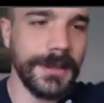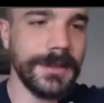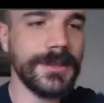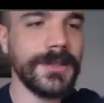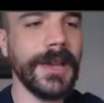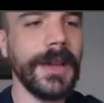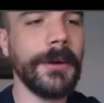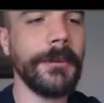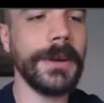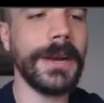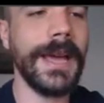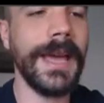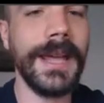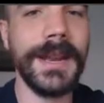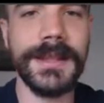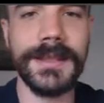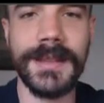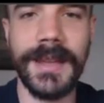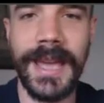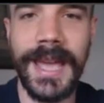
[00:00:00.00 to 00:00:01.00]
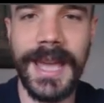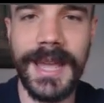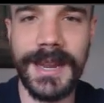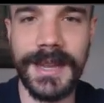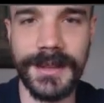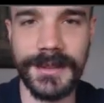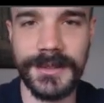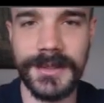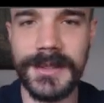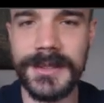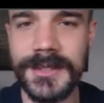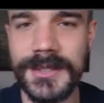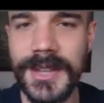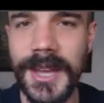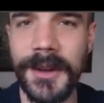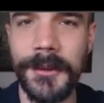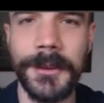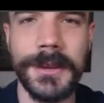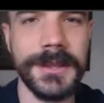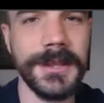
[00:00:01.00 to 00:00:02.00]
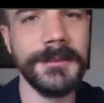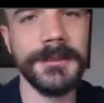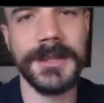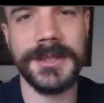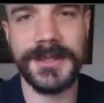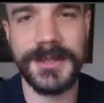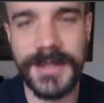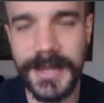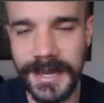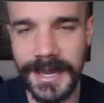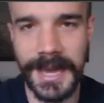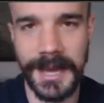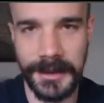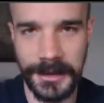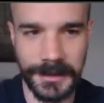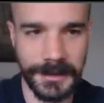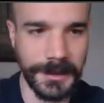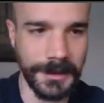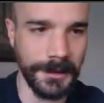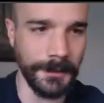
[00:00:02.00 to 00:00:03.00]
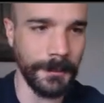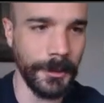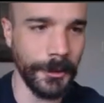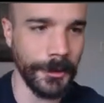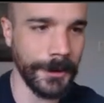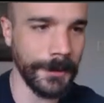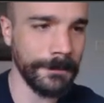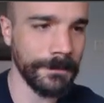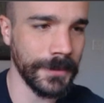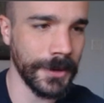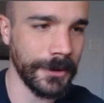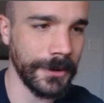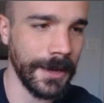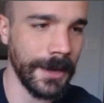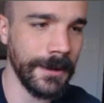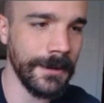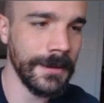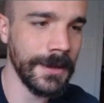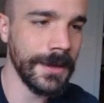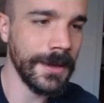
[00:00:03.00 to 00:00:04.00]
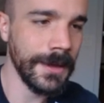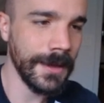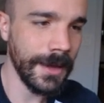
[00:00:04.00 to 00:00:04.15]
Let's say I want to edit the headings. Let's say I want them to stick out a little more, okay?